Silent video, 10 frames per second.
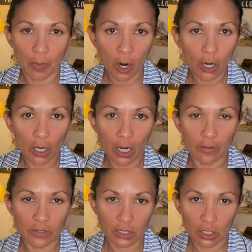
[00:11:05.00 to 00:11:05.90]
bar
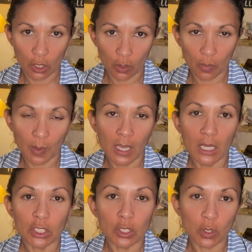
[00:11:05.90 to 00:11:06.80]
of soap
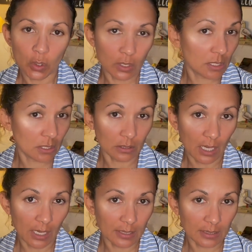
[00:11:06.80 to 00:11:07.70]
to
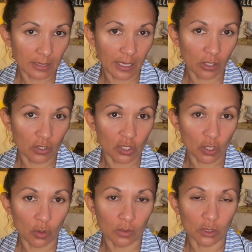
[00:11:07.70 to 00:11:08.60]
crystallize later.
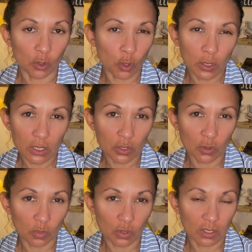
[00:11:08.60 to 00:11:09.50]
So little
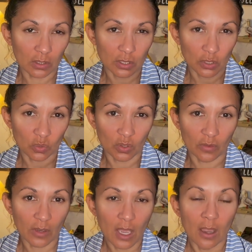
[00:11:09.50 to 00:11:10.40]
crystals will start to sort of
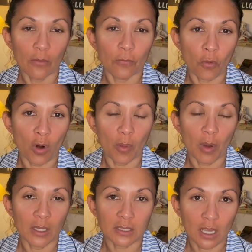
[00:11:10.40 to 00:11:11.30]
form
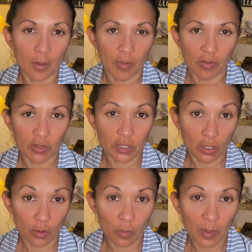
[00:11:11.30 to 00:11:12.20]
on top of the
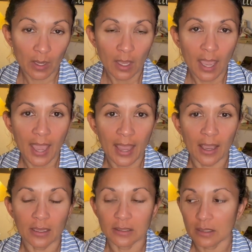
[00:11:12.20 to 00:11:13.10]
soap.
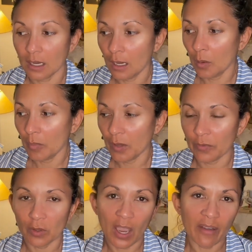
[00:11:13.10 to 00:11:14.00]
And if
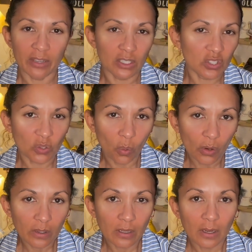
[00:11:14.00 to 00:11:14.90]
you have it
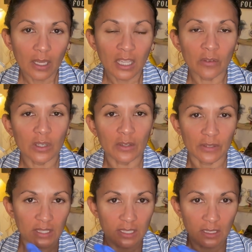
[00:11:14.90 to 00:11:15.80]
stored, even if
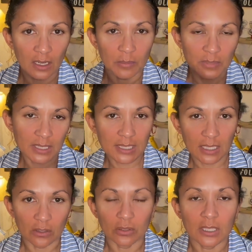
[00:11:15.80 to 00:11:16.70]
it's
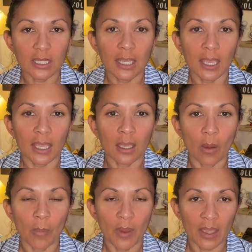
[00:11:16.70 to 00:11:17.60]
sealed,
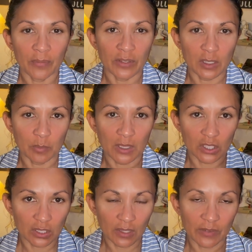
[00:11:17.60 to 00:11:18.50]
and if
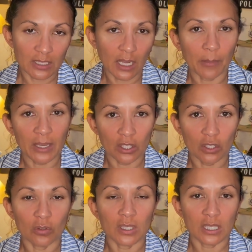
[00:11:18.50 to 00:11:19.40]
it's not being
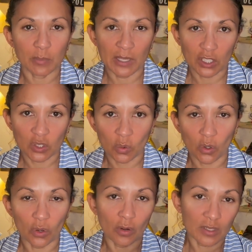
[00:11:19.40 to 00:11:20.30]
used and it's being
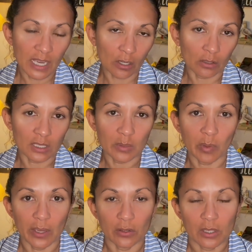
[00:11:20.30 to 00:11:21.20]
stored or is out on
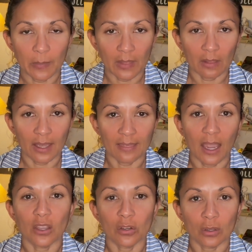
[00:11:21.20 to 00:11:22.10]
display or something like
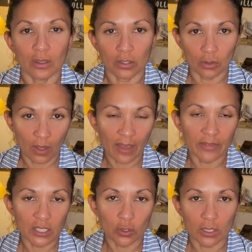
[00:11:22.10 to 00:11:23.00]
that, you'll have
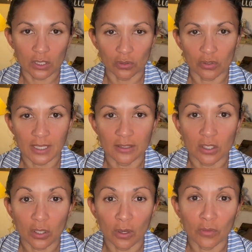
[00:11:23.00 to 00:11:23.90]
these crystals. And
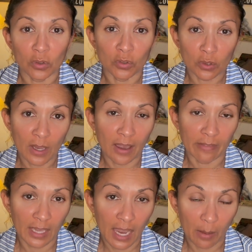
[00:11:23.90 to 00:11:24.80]
so if you do have
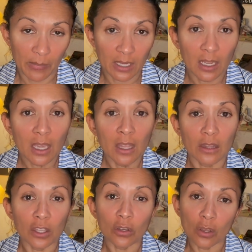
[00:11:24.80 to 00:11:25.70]
that happen,
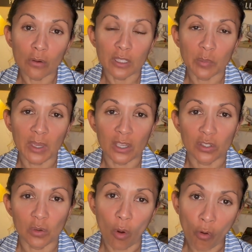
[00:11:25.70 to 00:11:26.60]
then you know it's because
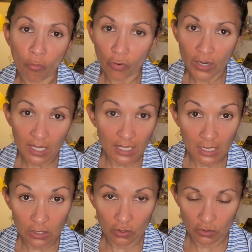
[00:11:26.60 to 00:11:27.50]
you
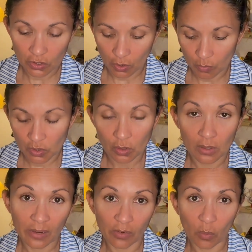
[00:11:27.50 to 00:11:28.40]
overheated your soap. So you
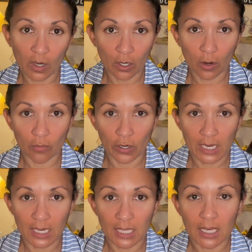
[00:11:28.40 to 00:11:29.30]
never want to
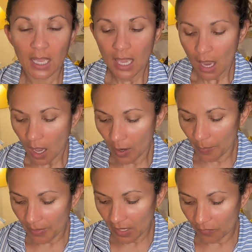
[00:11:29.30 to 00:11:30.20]
overheat it.
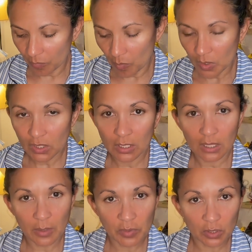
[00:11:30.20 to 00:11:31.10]
If most of the
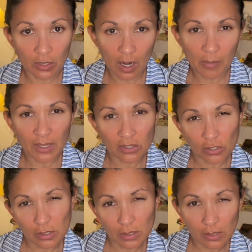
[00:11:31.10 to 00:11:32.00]
lumps are gone, but it's
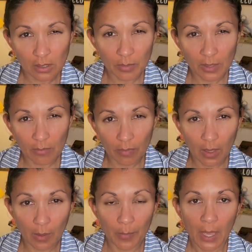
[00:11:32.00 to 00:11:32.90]
just a little bit of
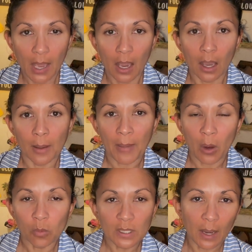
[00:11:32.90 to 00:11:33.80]
lump, I
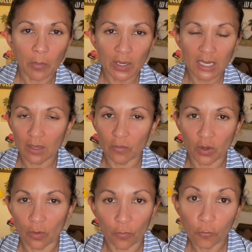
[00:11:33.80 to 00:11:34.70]
would not put it in for
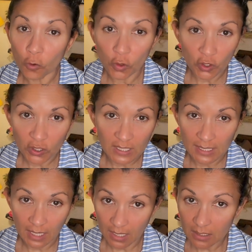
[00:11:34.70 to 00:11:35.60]
a full 30
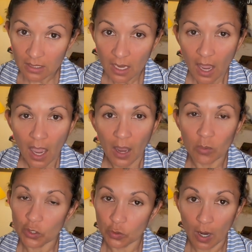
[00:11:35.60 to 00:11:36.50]
seconds. I
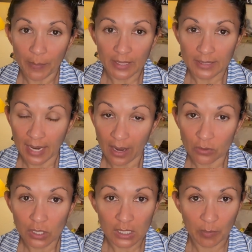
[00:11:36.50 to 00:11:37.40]
would drop it down,
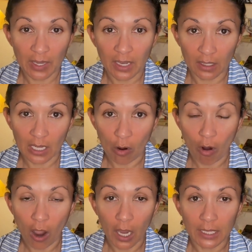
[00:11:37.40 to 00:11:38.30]
just depending on how
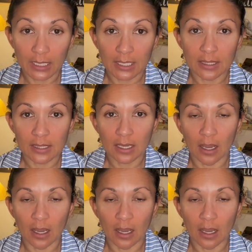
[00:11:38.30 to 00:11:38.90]
hot it is.